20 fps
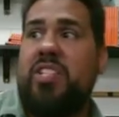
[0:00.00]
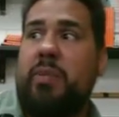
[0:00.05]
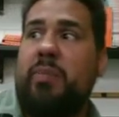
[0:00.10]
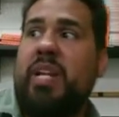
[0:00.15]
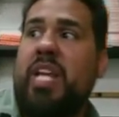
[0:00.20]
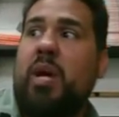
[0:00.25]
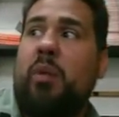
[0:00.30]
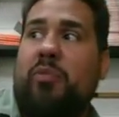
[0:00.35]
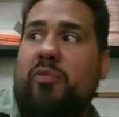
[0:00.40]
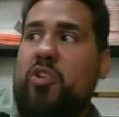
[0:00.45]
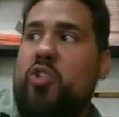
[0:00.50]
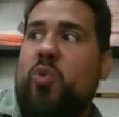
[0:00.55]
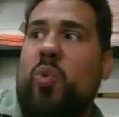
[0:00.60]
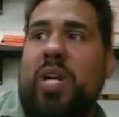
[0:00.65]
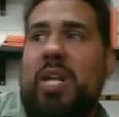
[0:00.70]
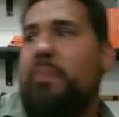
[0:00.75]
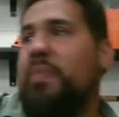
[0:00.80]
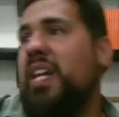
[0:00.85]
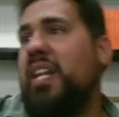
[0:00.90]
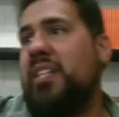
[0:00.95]
Somebody helped for
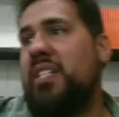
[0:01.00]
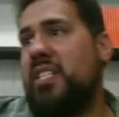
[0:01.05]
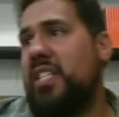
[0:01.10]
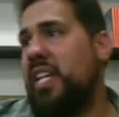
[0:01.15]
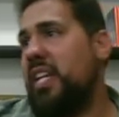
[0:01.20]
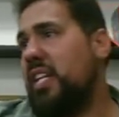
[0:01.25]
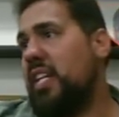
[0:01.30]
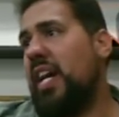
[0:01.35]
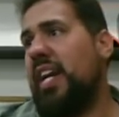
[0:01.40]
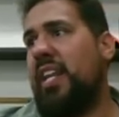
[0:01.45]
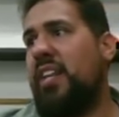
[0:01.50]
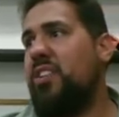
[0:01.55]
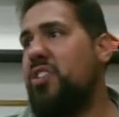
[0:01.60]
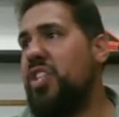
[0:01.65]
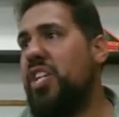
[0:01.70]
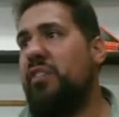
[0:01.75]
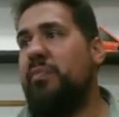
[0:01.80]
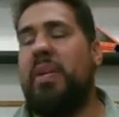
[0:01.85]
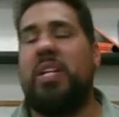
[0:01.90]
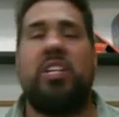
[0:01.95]
20 minutes, they got an
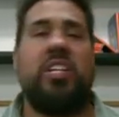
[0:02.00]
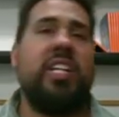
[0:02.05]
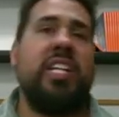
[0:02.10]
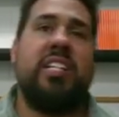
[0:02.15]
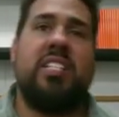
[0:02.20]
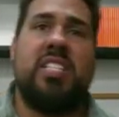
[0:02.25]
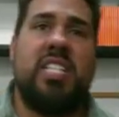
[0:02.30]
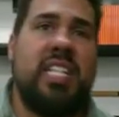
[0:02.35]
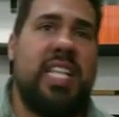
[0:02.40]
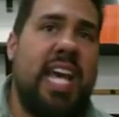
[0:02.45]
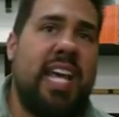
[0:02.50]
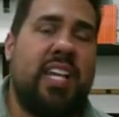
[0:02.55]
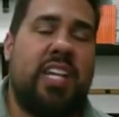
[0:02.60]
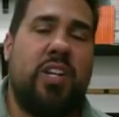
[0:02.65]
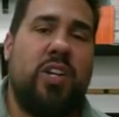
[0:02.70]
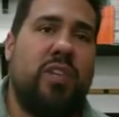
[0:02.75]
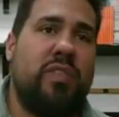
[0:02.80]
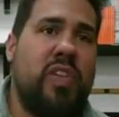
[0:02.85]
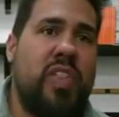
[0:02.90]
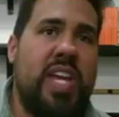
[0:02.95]
achievement. You didn't see that
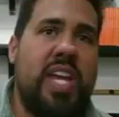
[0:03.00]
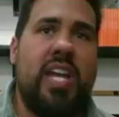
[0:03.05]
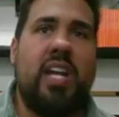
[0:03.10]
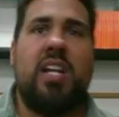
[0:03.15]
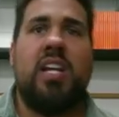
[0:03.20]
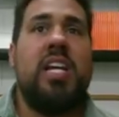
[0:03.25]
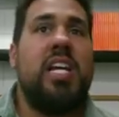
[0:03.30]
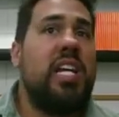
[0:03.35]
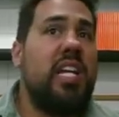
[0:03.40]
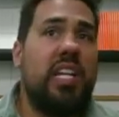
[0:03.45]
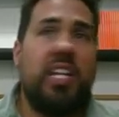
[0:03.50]
kid over there.